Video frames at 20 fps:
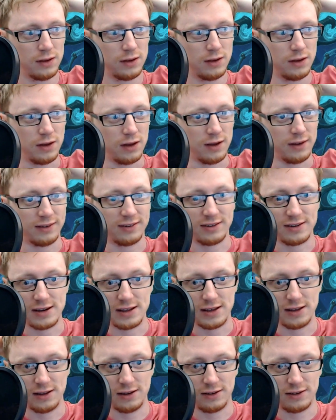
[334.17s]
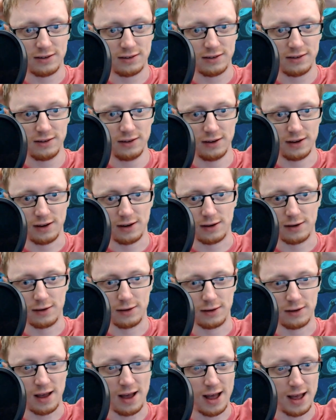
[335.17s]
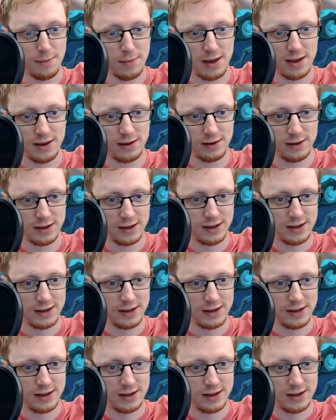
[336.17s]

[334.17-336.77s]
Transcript: Sneeds and Highmane.